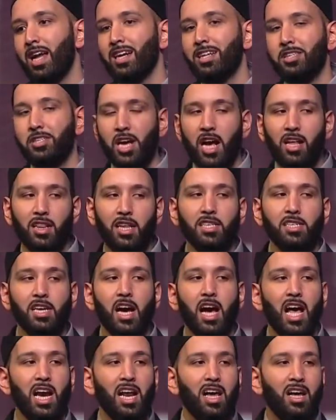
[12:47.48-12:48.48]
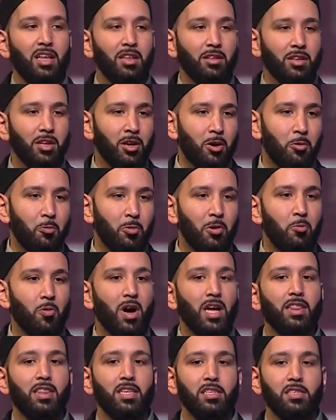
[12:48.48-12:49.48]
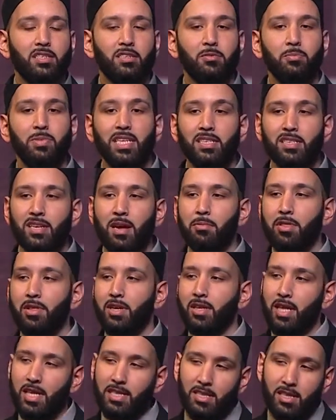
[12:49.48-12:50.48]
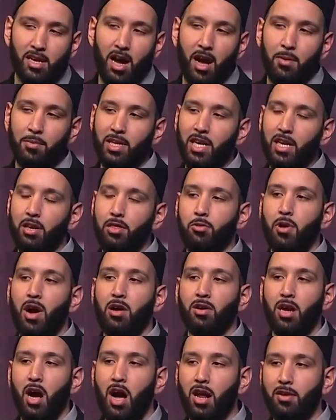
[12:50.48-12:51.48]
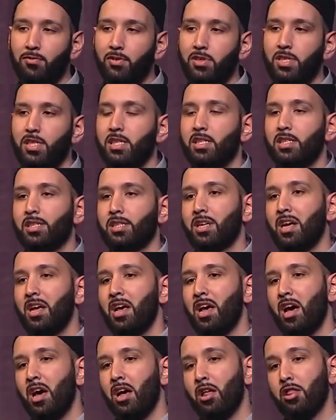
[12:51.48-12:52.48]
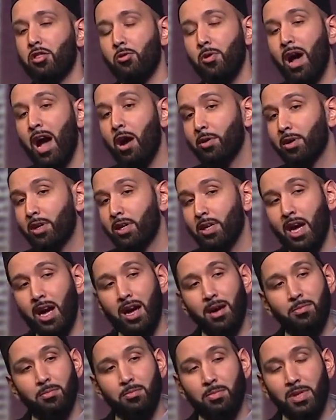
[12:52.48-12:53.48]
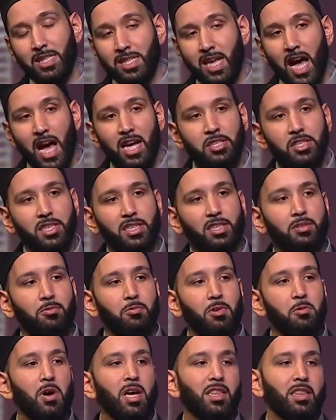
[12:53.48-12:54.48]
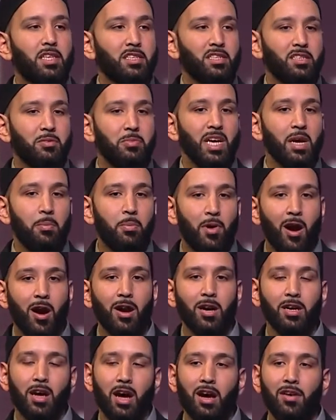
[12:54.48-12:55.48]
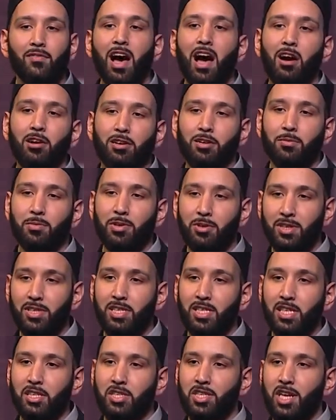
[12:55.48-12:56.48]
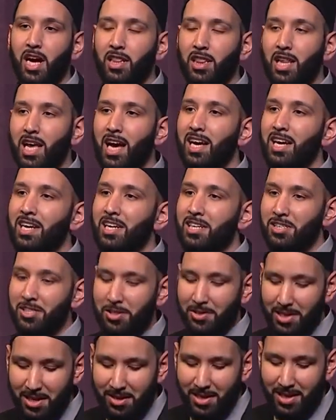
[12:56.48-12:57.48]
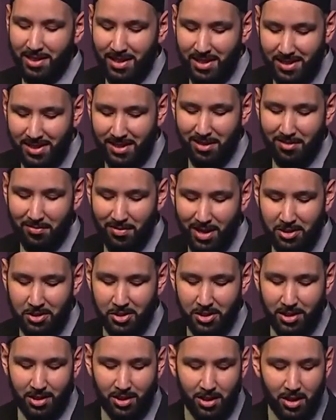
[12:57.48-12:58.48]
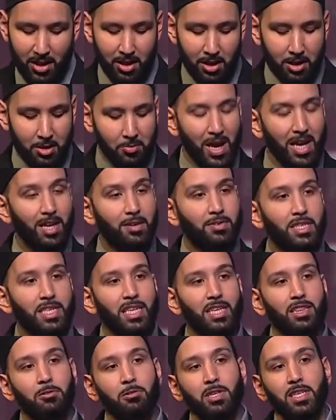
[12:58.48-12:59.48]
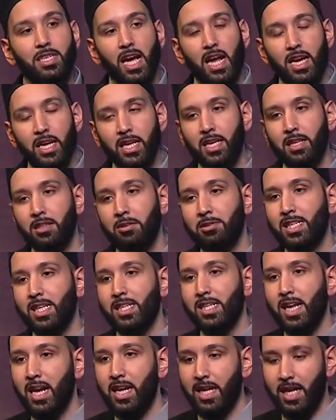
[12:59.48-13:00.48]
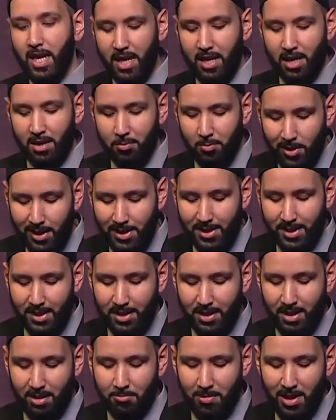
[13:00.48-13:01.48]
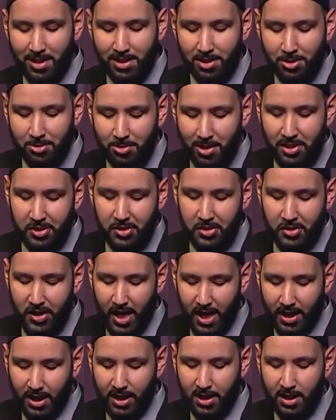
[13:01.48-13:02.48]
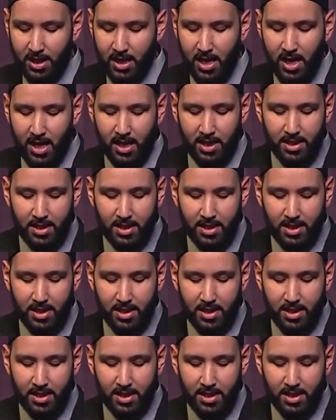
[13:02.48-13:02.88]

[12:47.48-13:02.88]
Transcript: And inshallah ta'ala, you know, we want this to be something that's accommodated throughout conferences, throughout um, masajid. We want this to be a part of our community, inshallah. So here at this convention, you might have seen there, were there was a dedicated MUHSEN registration check-in,